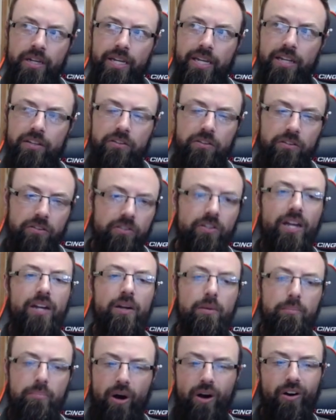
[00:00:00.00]
it's set
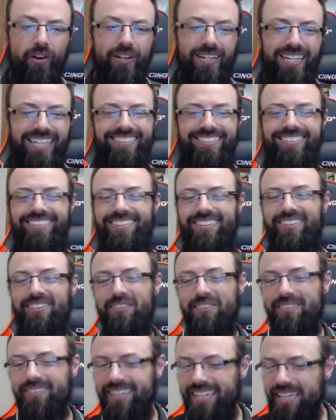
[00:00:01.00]
apart, it's
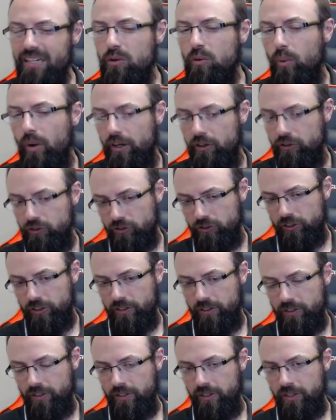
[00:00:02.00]
distinguished
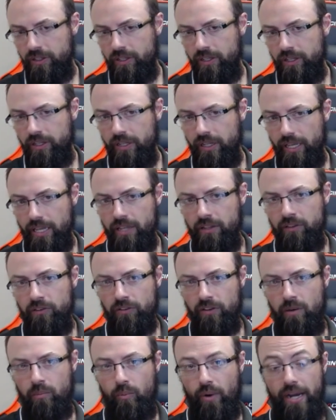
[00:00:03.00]
in
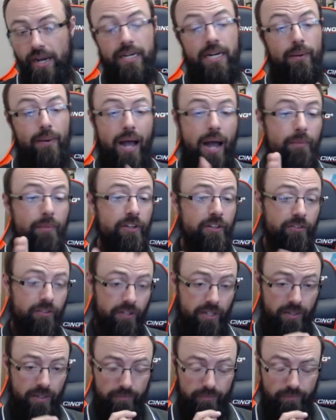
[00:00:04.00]
some way. Now,
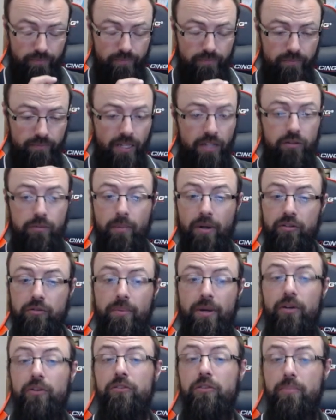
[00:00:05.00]
obviously, it's much
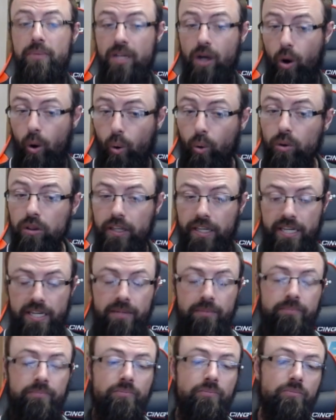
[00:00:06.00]
better to be holy
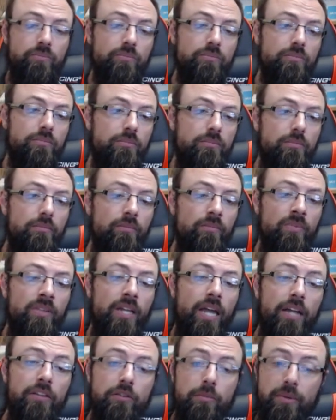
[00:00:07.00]

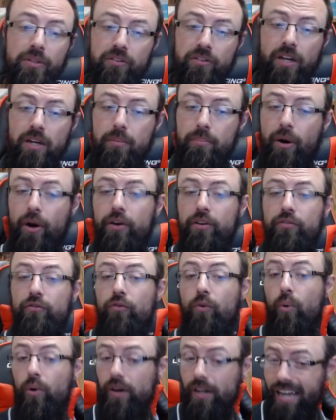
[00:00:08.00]
and to be set apart
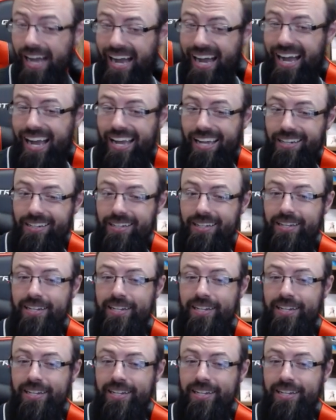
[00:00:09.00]
for God